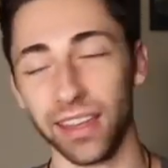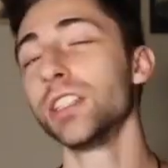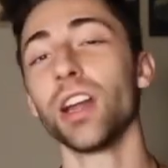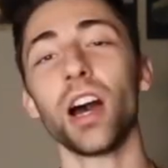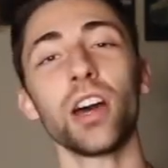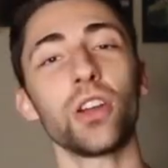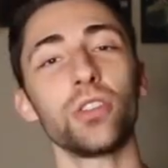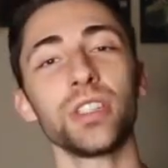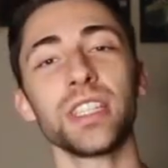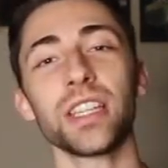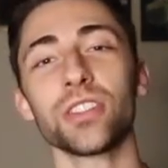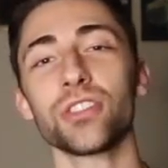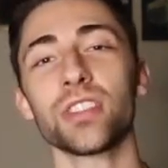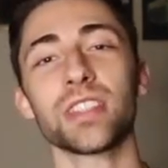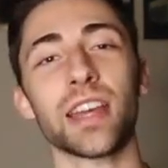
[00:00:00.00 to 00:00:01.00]
Not only
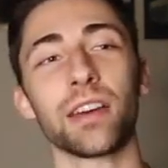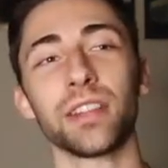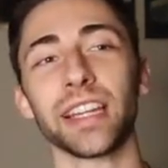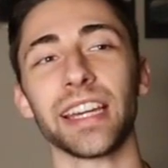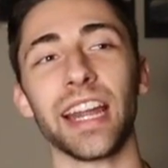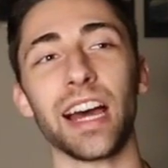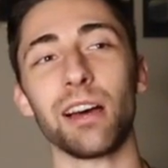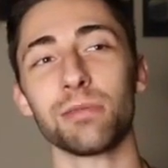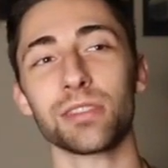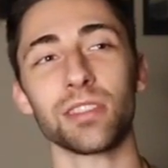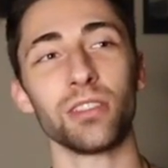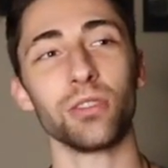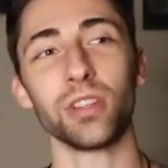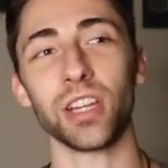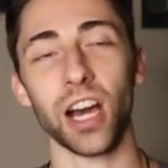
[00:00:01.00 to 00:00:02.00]
does she sound like an
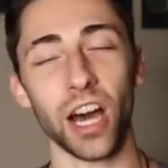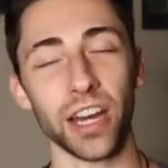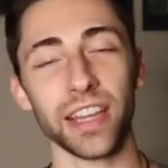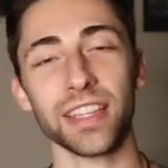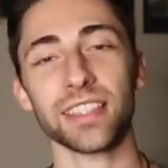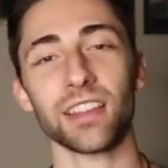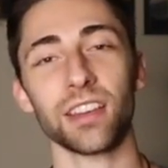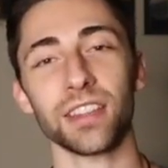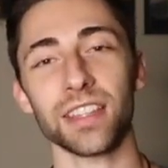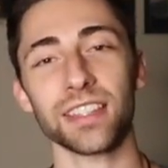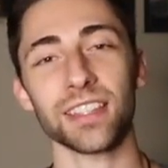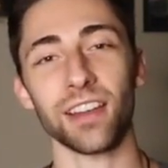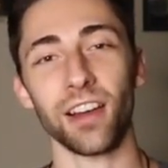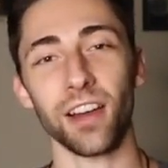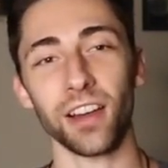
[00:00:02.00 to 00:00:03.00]
absolute goddess on this
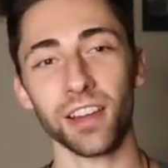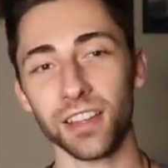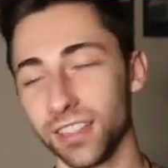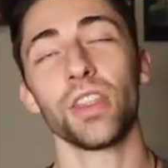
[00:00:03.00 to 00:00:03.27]
song,